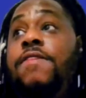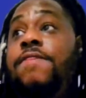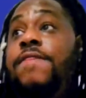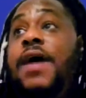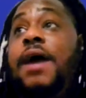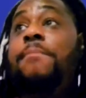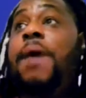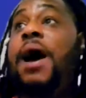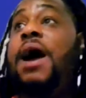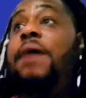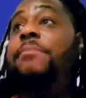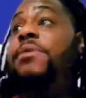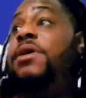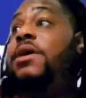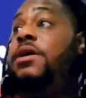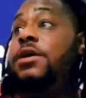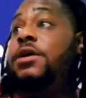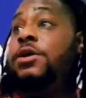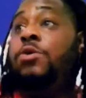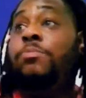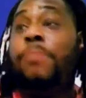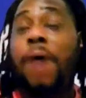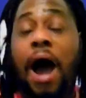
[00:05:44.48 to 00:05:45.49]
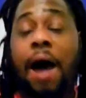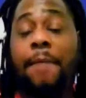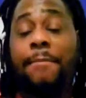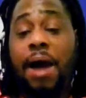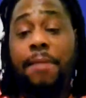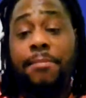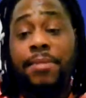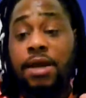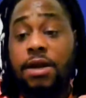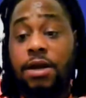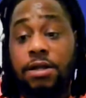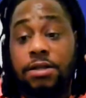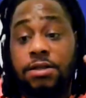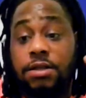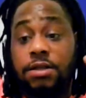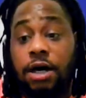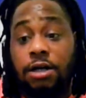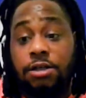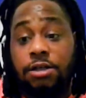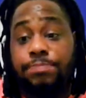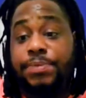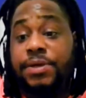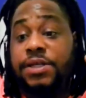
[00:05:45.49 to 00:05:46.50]
they might be, I might meet
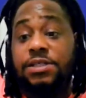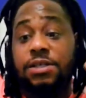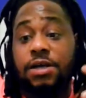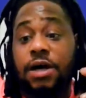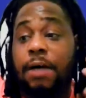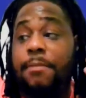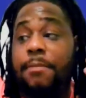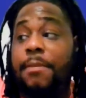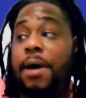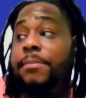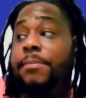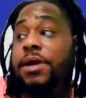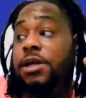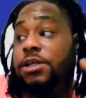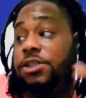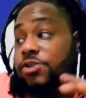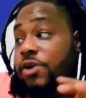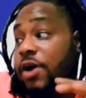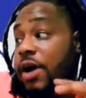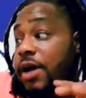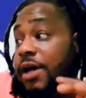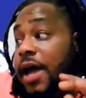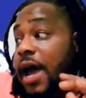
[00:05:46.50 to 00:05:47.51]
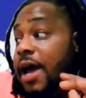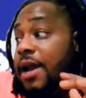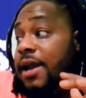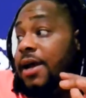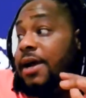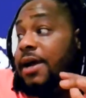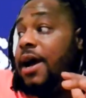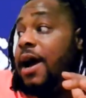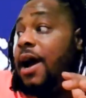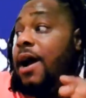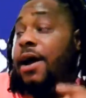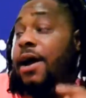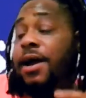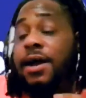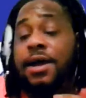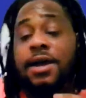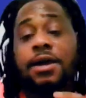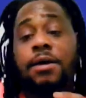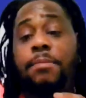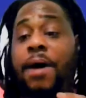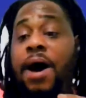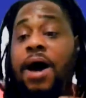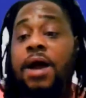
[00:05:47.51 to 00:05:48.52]
I might meet a tradie acting guy and
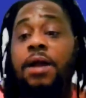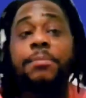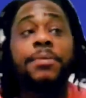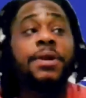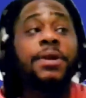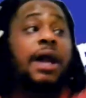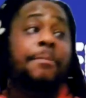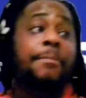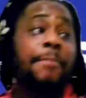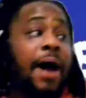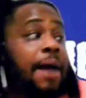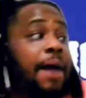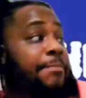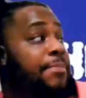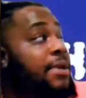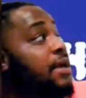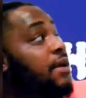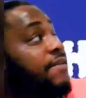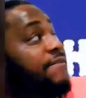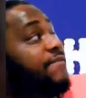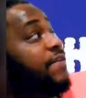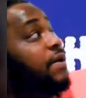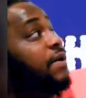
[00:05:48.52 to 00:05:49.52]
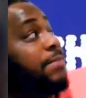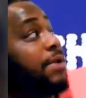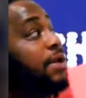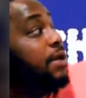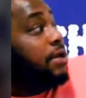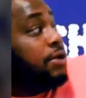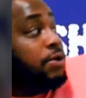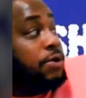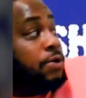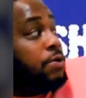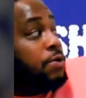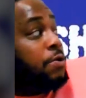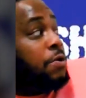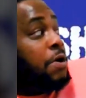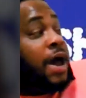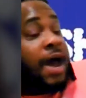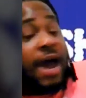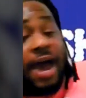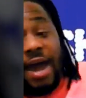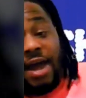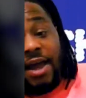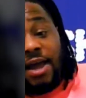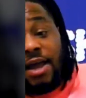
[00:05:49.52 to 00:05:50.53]
he a bottom. Then I might meet a feminine dude
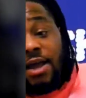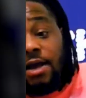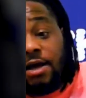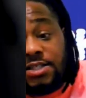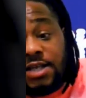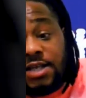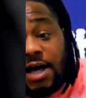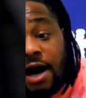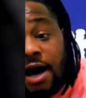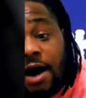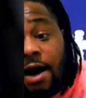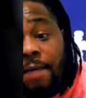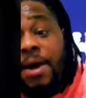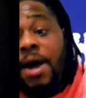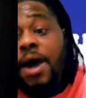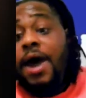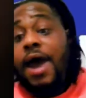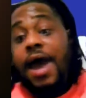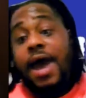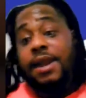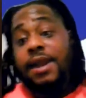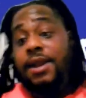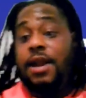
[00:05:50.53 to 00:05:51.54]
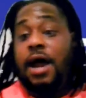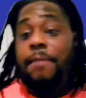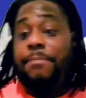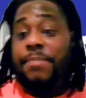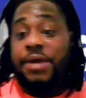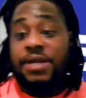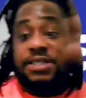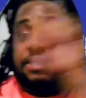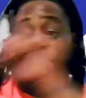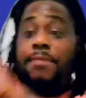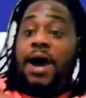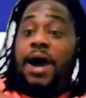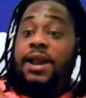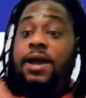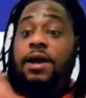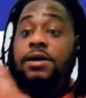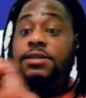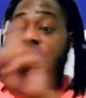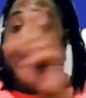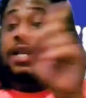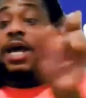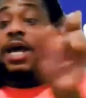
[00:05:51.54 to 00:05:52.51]
and he a top. And then I meet somebody else